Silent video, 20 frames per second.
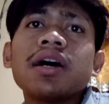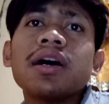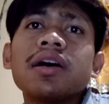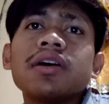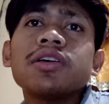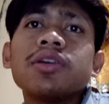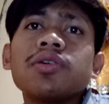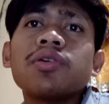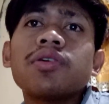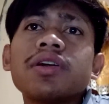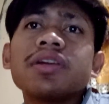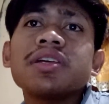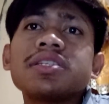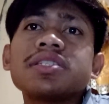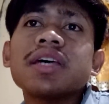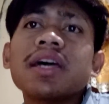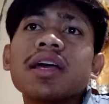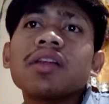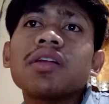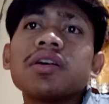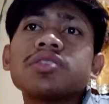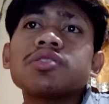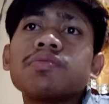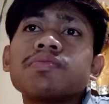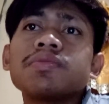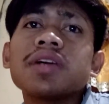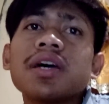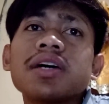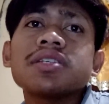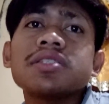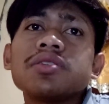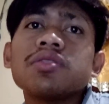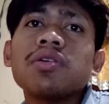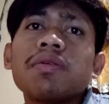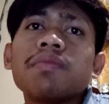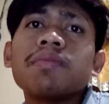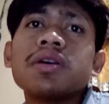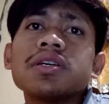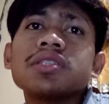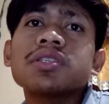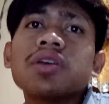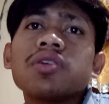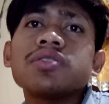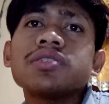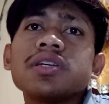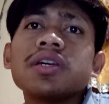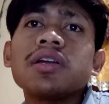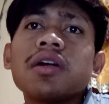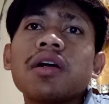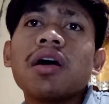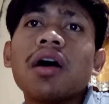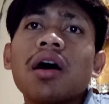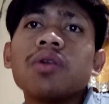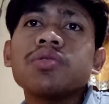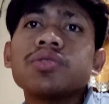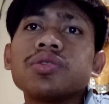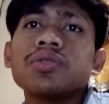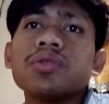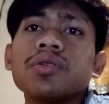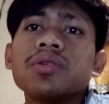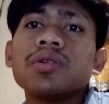your design classroom test. You must consider how to.